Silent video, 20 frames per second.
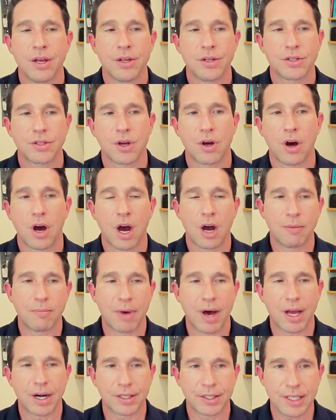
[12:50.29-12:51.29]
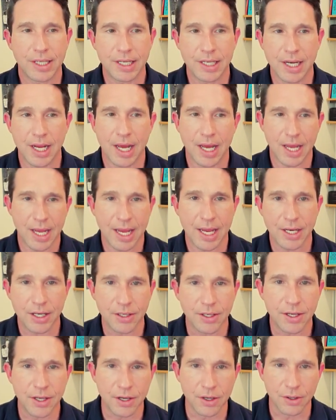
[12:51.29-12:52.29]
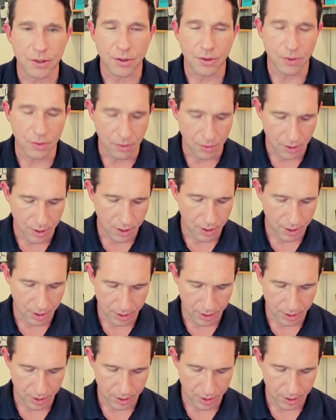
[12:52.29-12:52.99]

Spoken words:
So a Martina and you